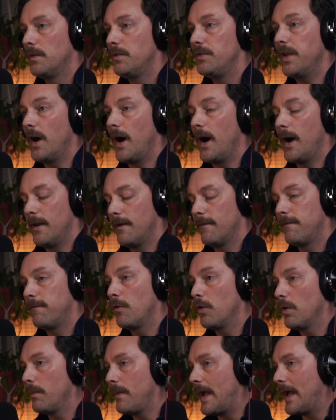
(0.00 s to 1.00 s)
Dot
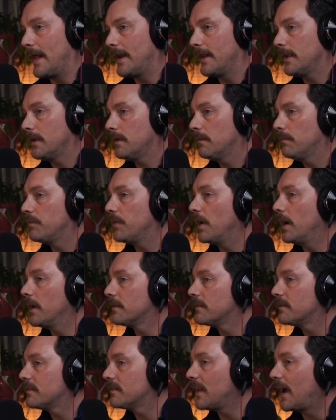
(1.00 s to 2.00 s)
formatting dot
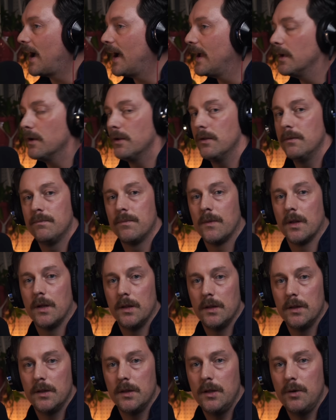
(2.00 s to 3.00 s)
style
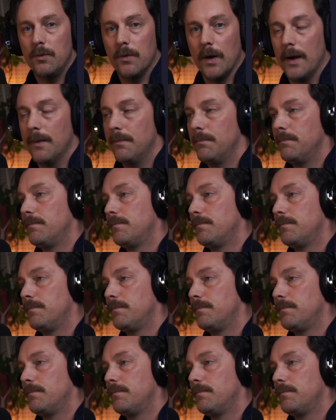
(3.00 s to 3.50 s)
Lua.